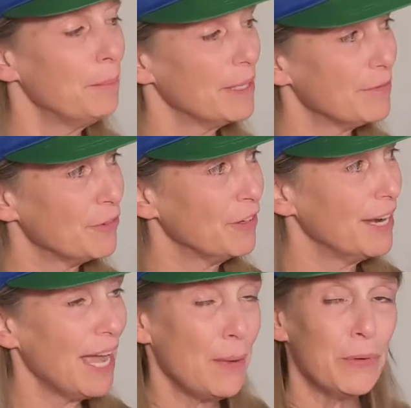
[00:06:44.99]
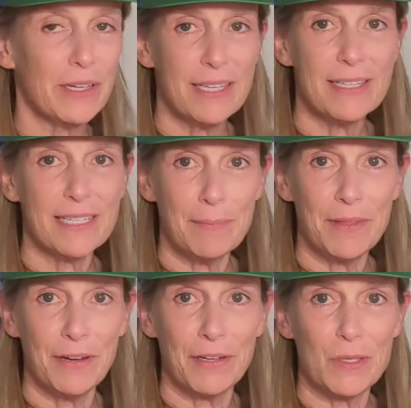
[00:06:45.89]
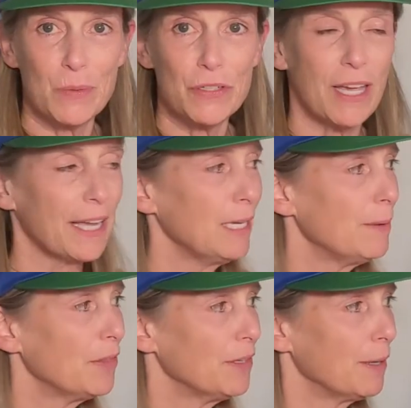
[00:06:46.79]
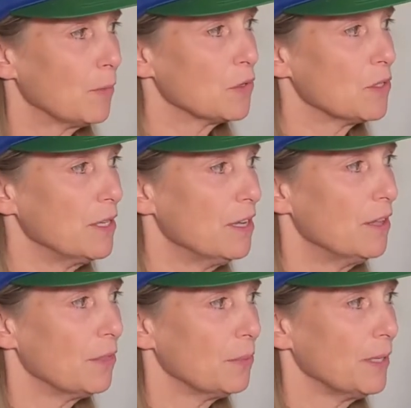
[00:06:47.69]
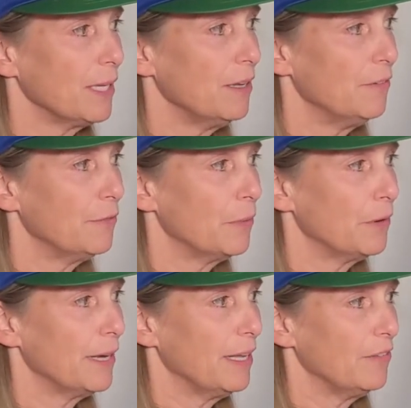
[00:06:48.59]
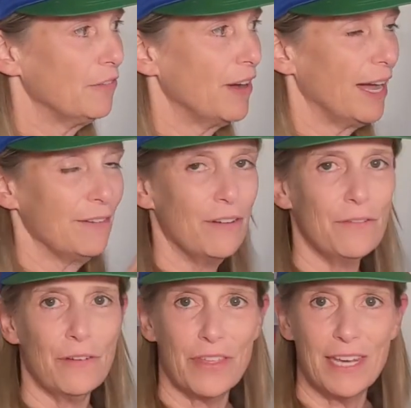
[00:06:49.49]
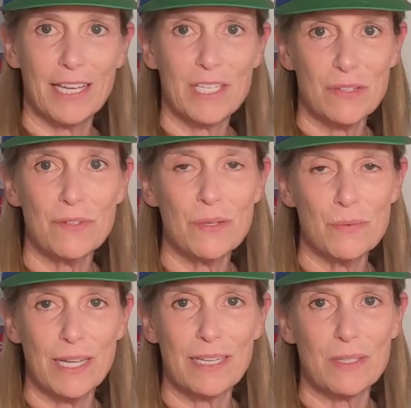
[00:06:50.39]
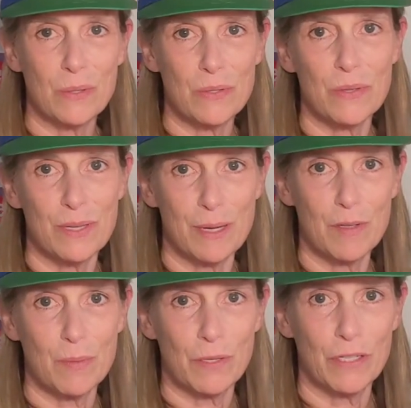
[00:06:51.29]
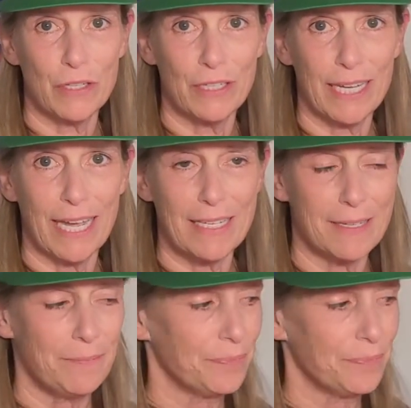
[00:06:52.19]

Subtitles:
But for now, we're going to stop there because we're talking about the numbers 3, 4, and 5. For the next few weeks, those are the numbers we're going to look at.